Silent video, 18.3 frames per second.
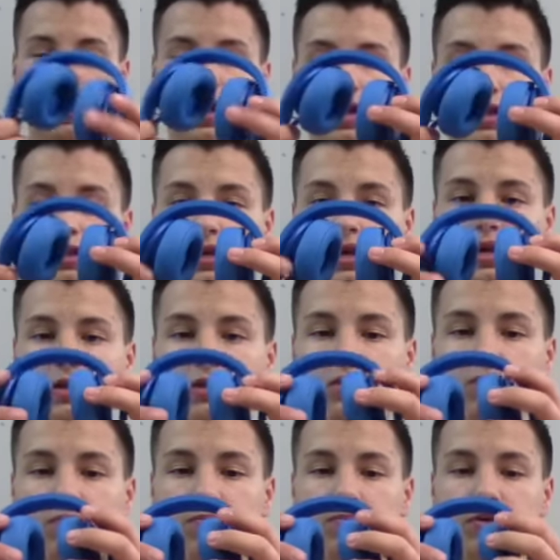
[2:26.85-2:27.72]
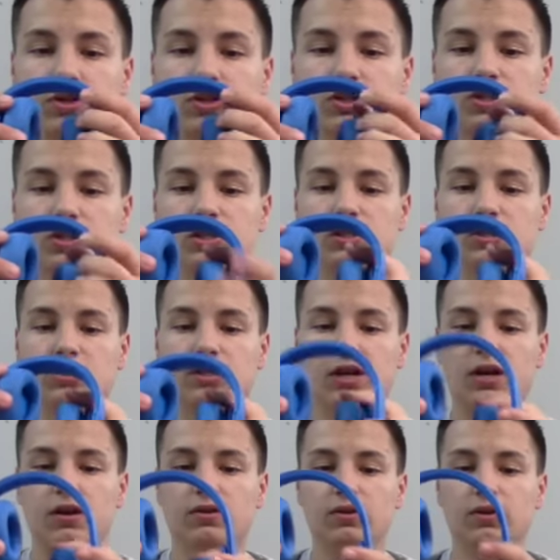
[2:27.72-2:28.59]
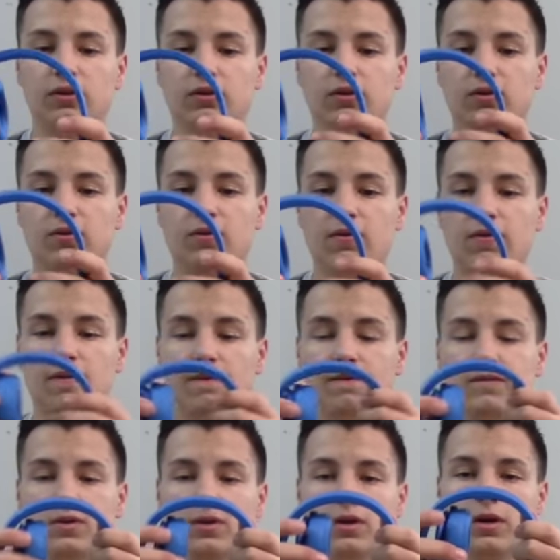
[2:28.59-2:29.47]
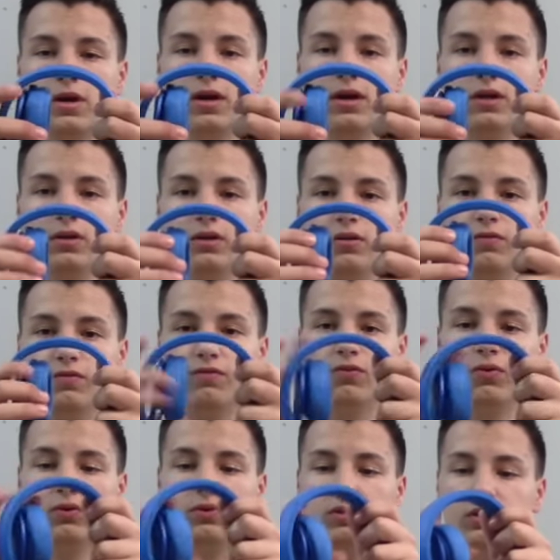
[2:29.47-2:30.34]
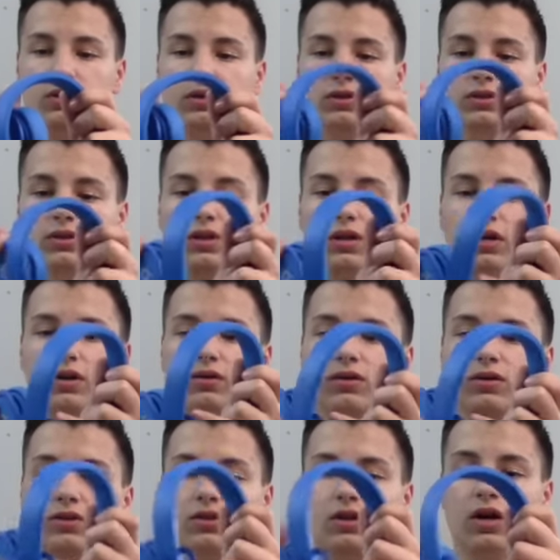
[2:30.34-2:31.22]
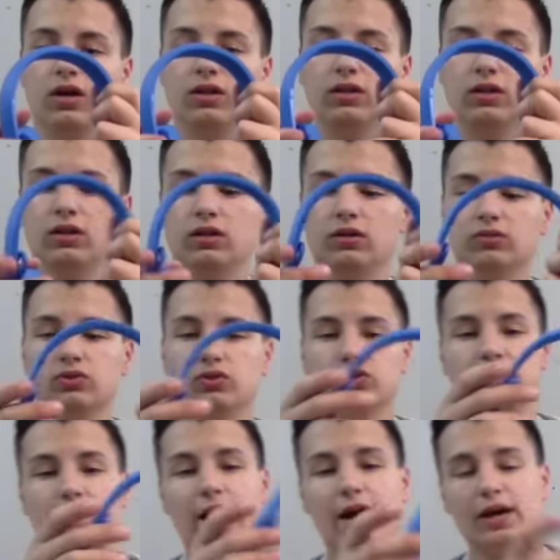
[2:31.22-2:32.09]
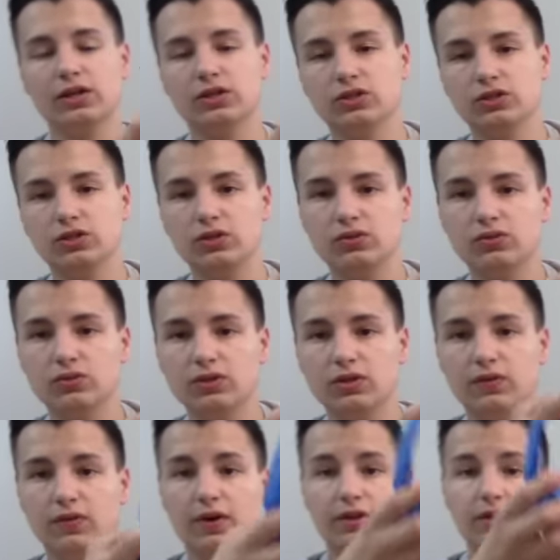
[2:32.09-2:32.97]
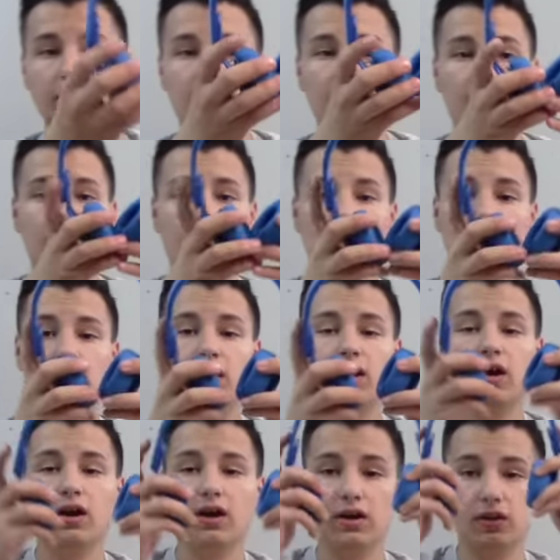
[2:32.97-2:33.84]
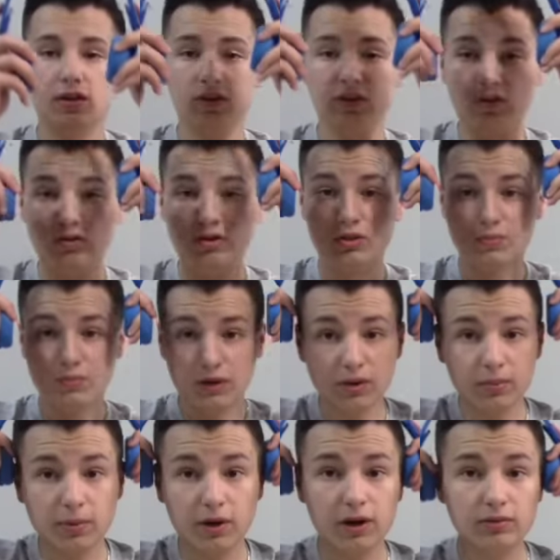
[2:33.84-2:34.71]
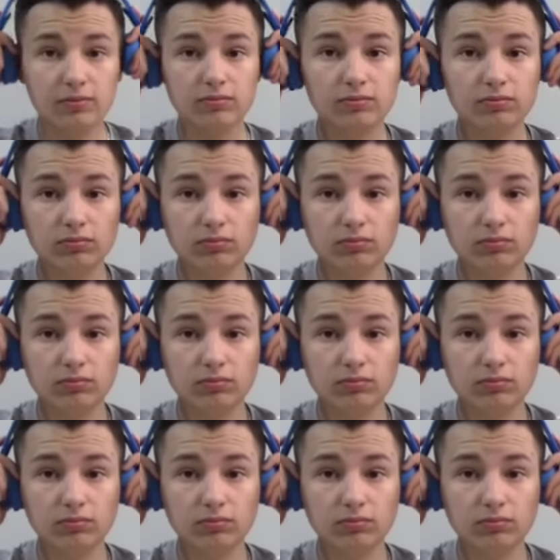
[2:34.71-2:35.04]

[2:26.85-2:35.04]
And then you push these down here and you fold these down. It's on little tracks, you can see right there. And then you just put them on.